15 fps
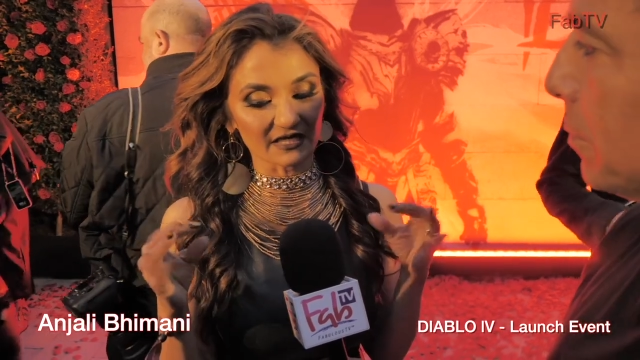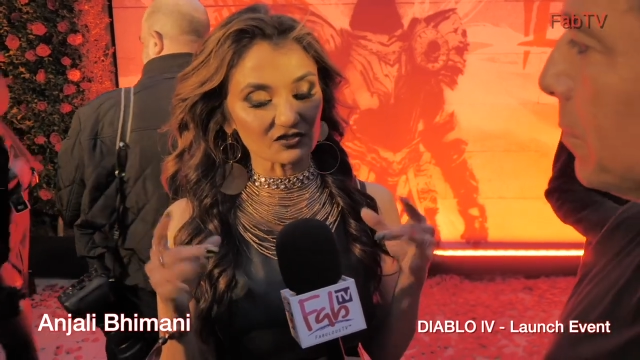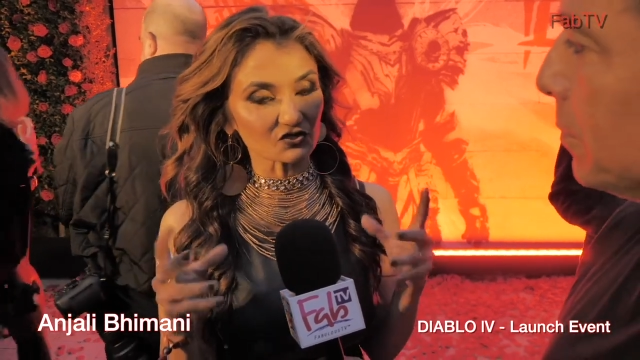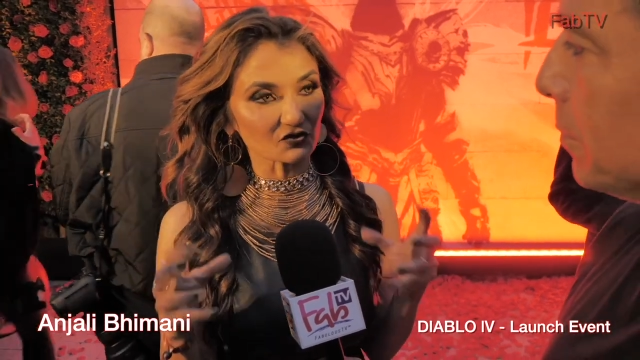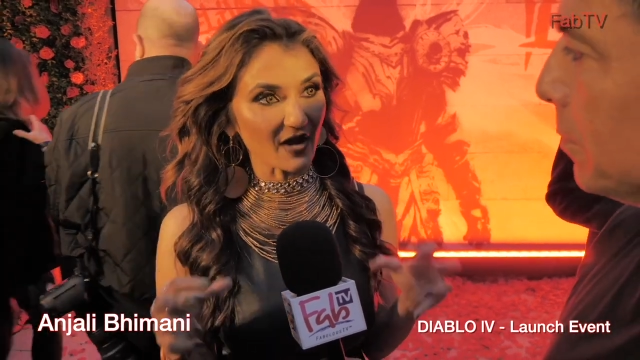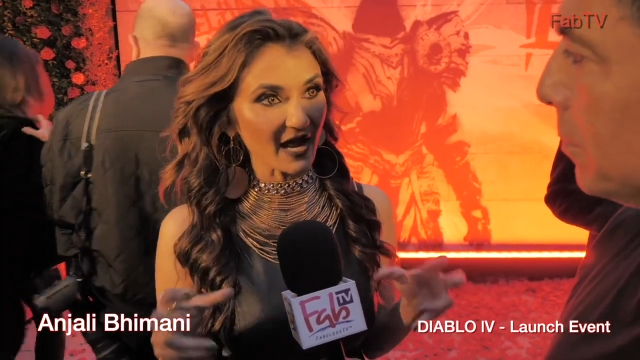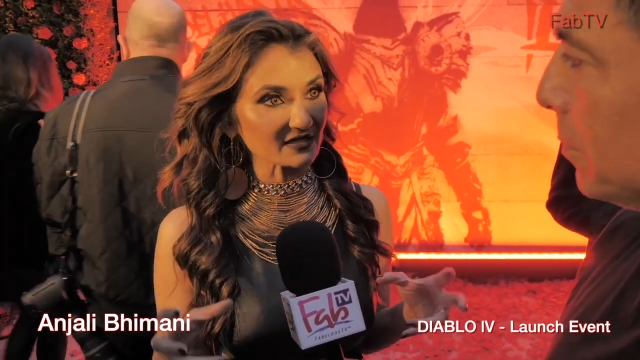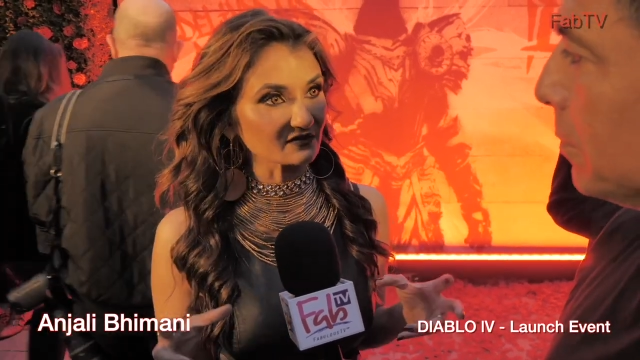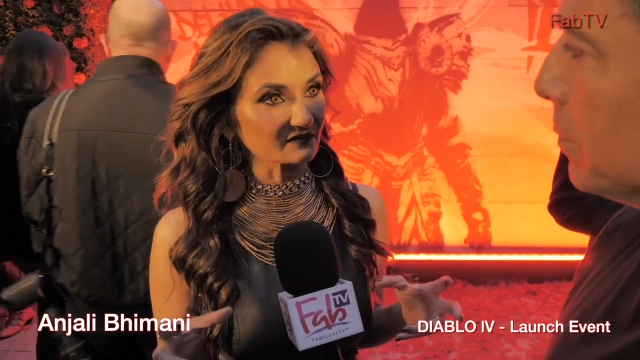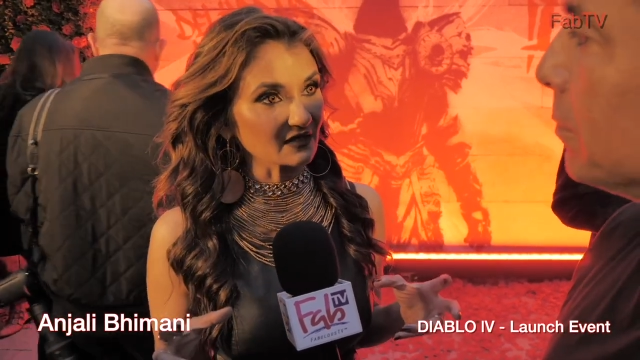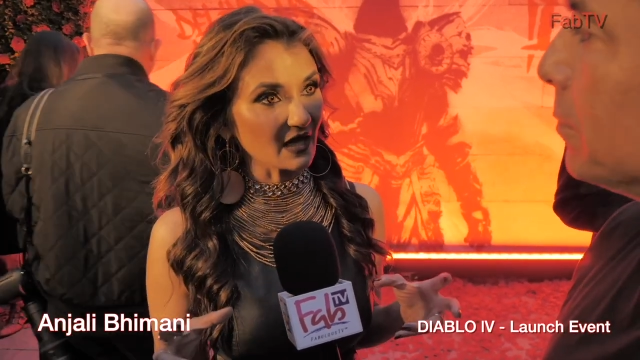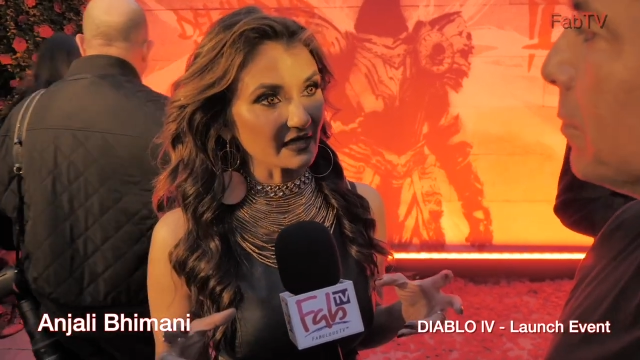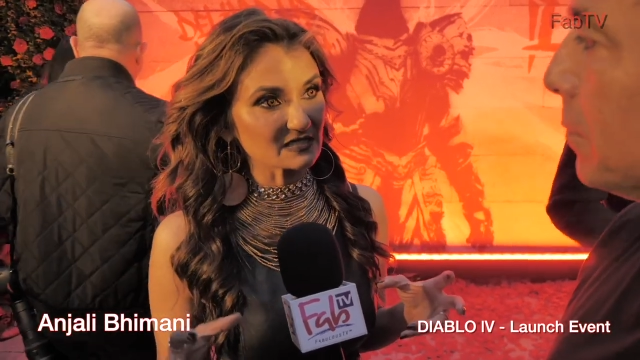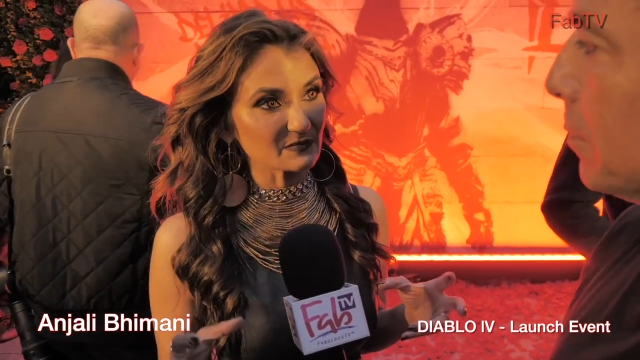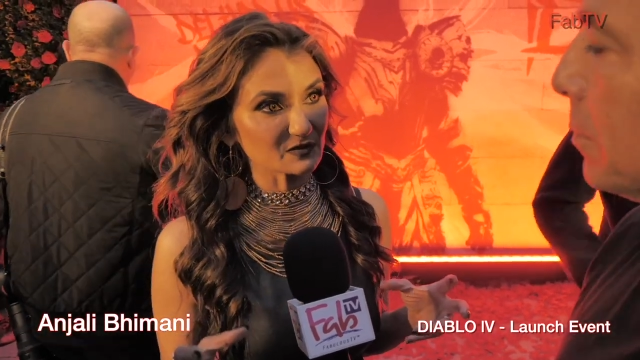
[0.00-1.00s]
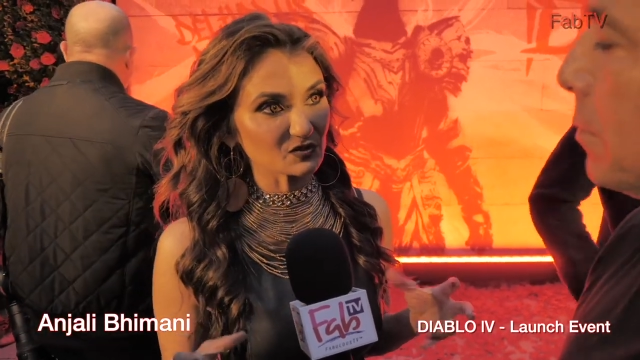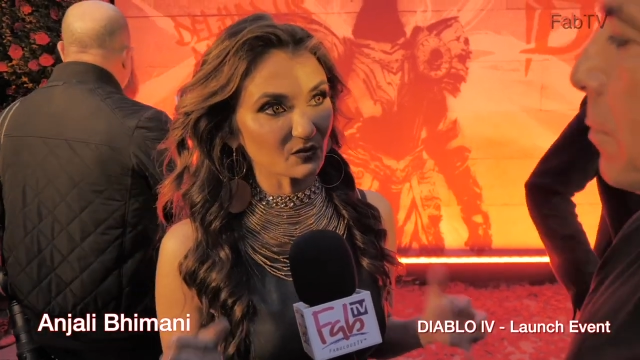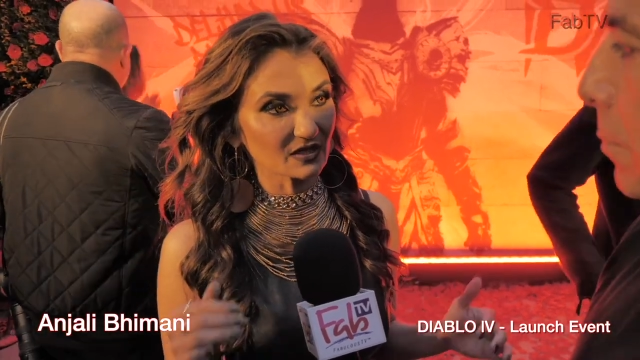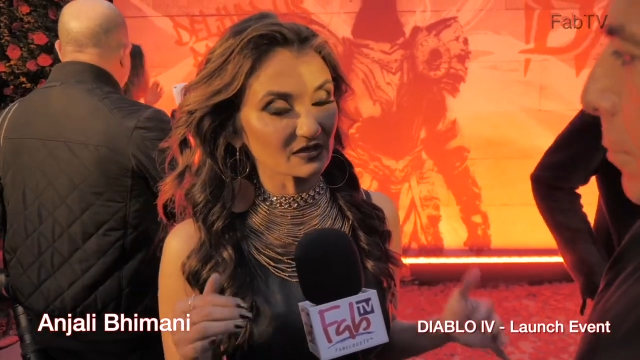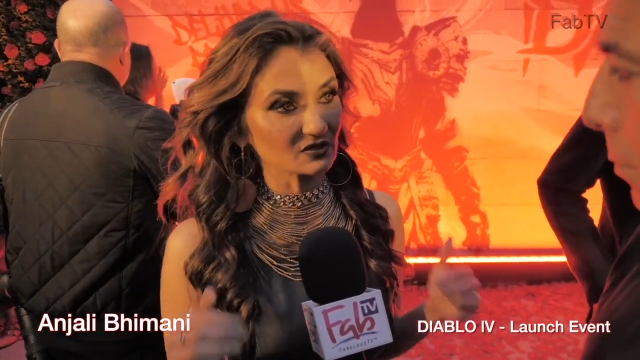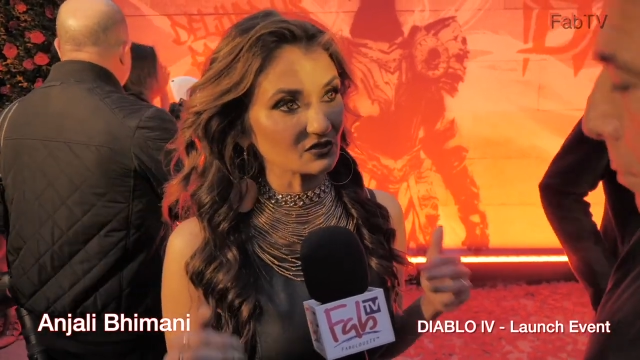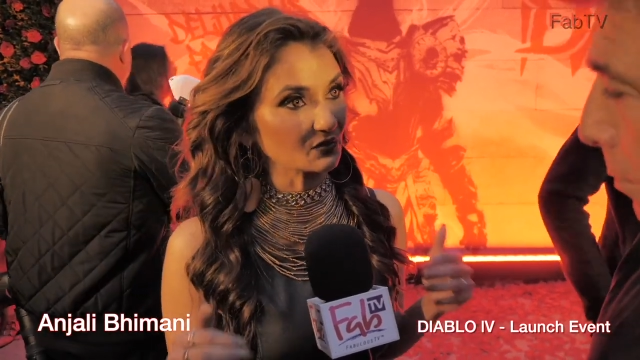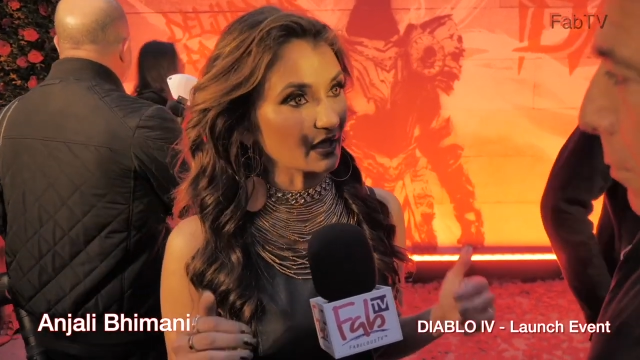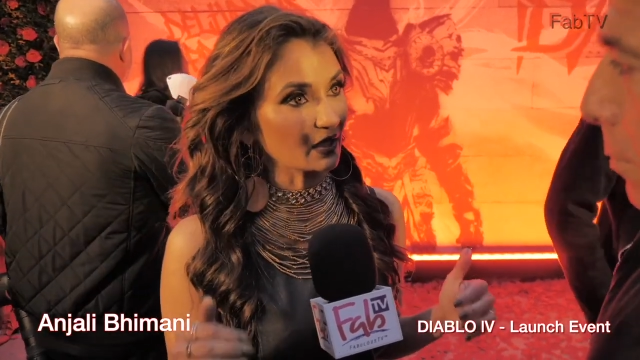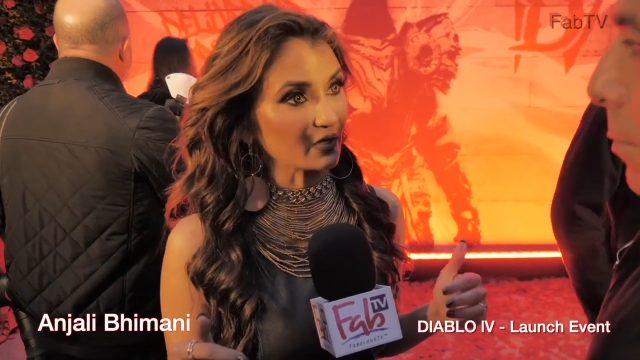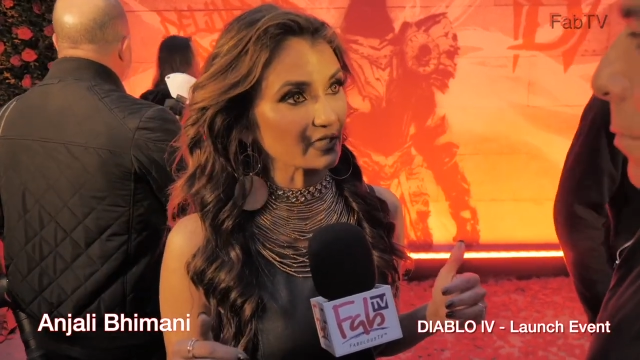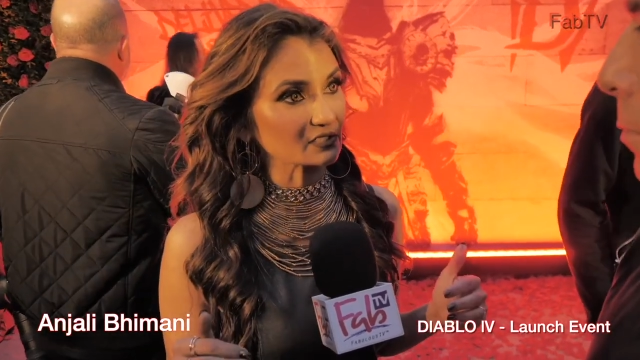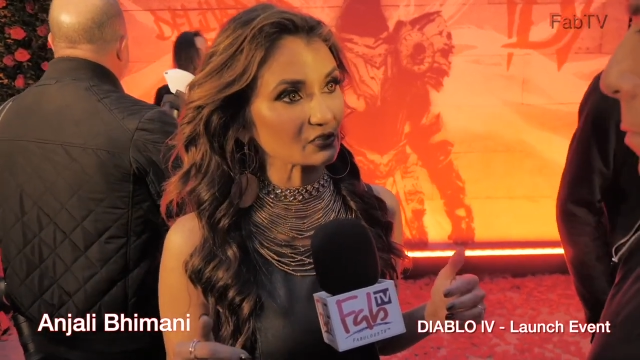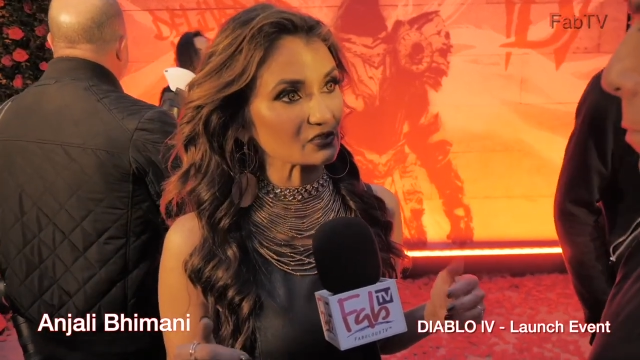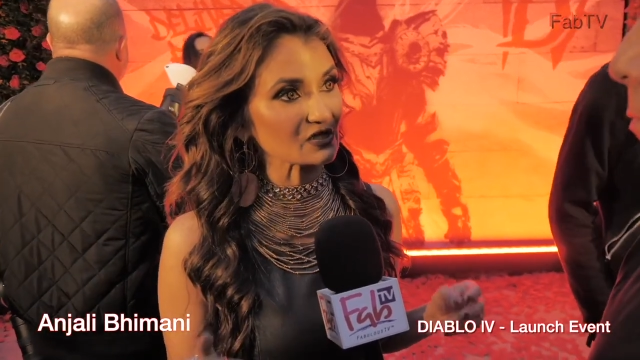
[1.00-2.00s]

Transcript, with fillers: interactive lines between the new characters.